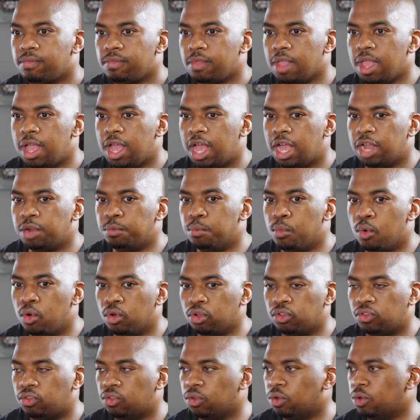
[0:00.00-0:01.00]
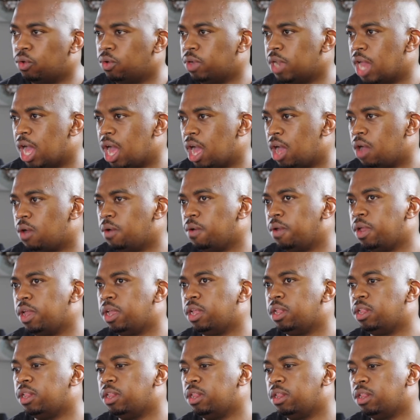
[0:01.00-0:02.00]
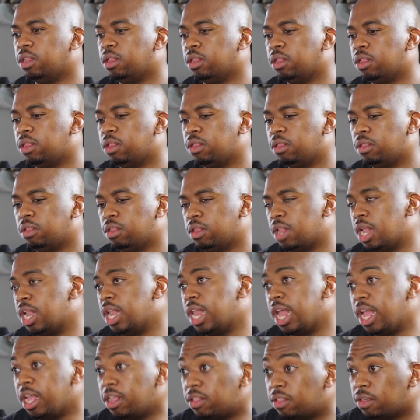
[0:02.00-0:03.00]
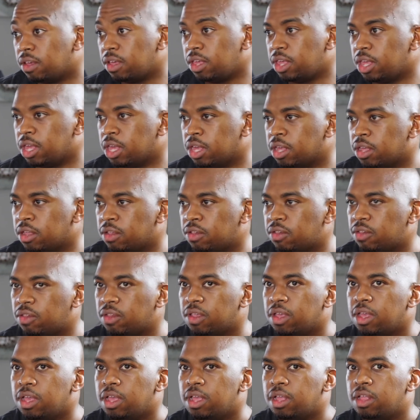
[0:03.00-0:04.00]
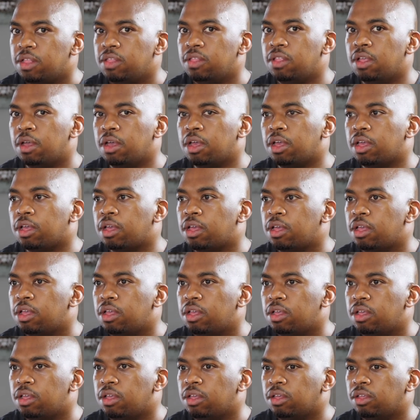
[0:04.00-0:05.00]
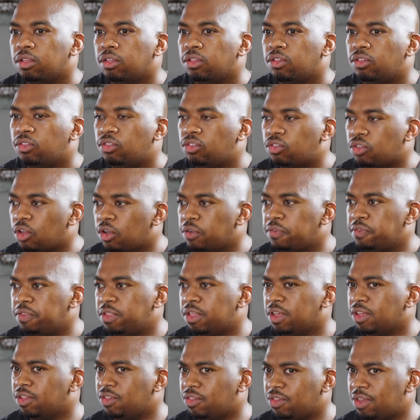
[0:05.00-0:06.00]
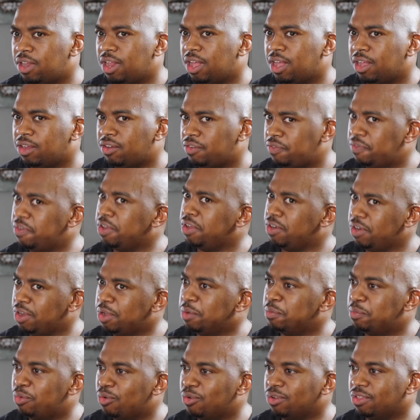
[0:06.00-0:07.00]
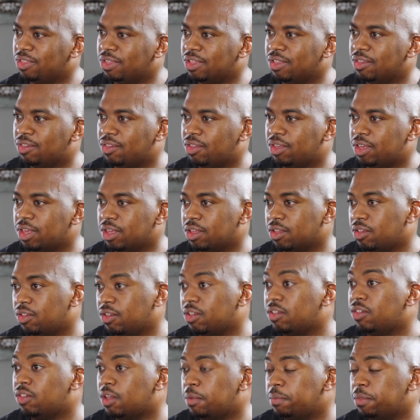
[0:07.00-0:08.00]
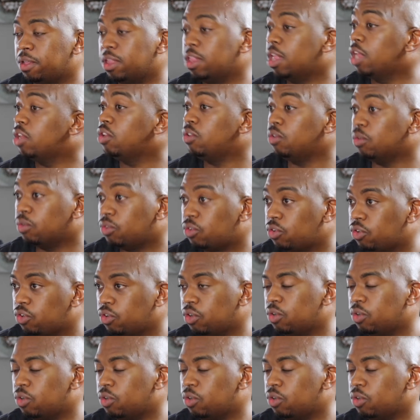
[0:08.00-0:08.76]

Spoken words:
And more so now in the later years, the softer / very important skills is something that you should